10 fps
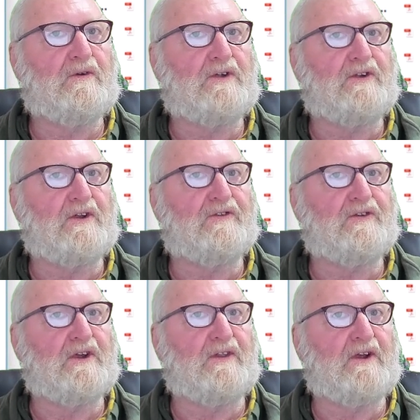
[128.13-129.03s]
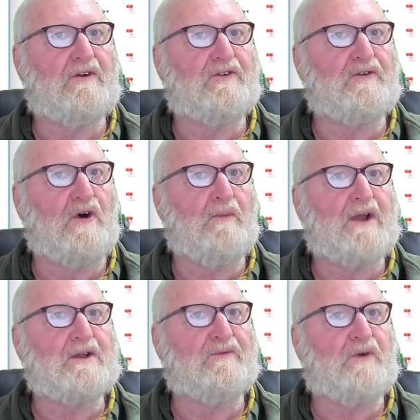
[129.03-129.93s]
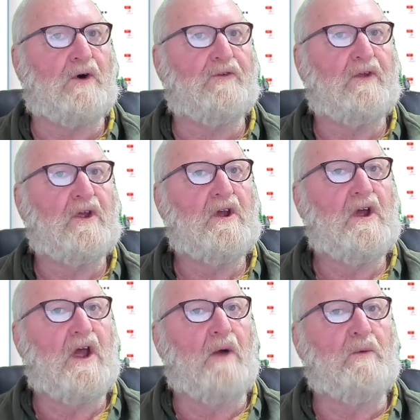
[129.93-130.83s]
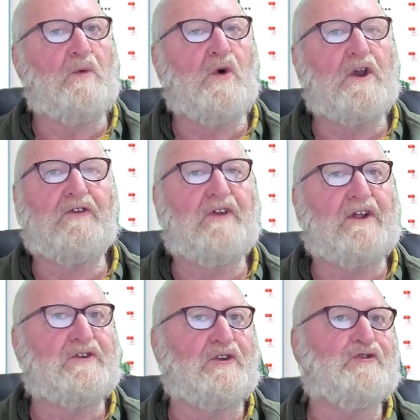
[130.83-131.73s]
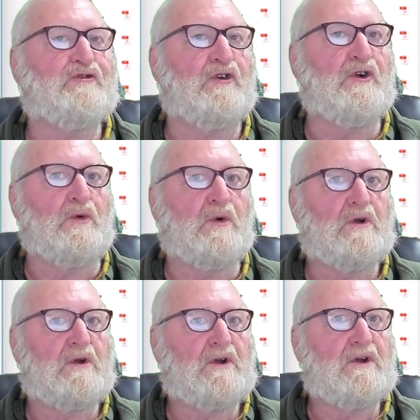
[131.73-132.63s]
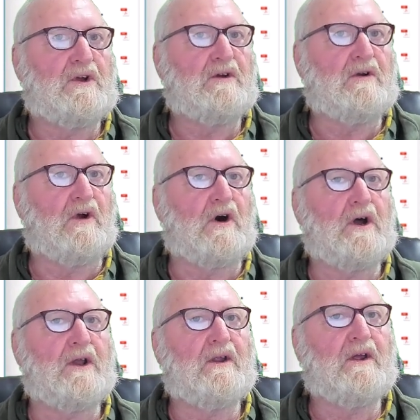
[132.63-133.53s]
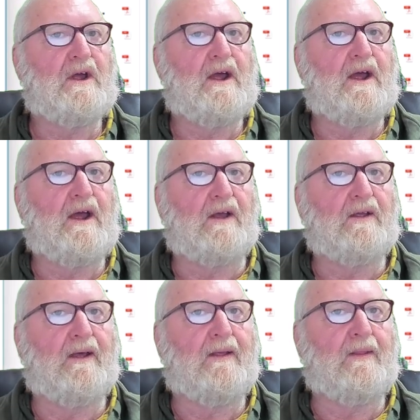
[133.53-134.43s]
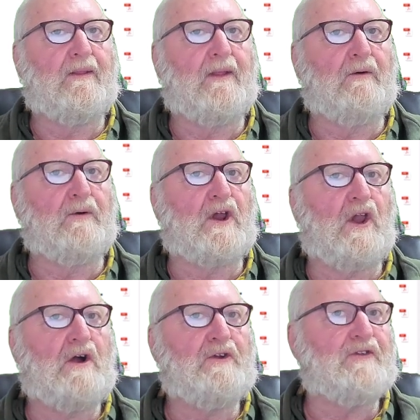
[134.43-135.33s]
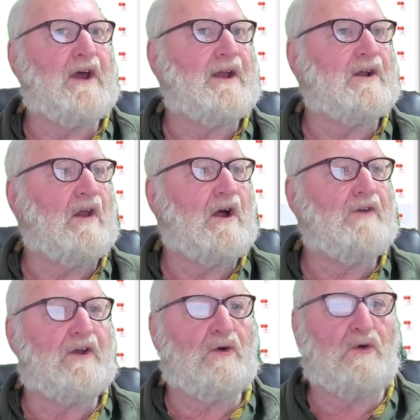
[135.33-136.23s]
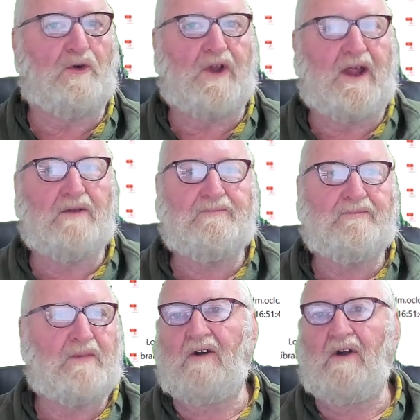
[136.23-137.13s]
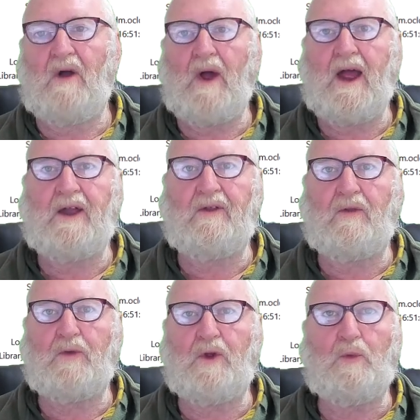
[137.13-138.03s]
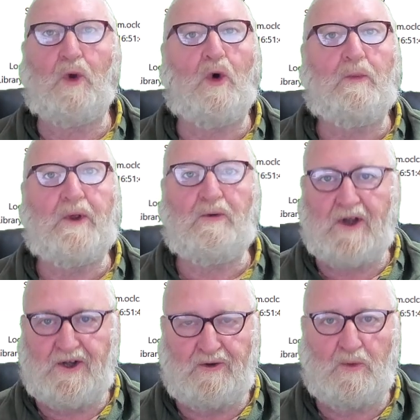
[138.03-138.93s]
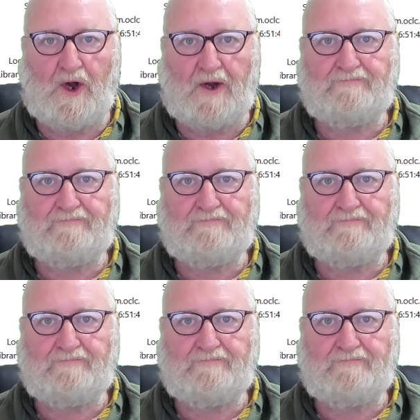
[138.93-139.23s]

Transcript: you can see there, it's gone back to false, and we want it set to true. Right, and we close that all down, and it will all be ready to work.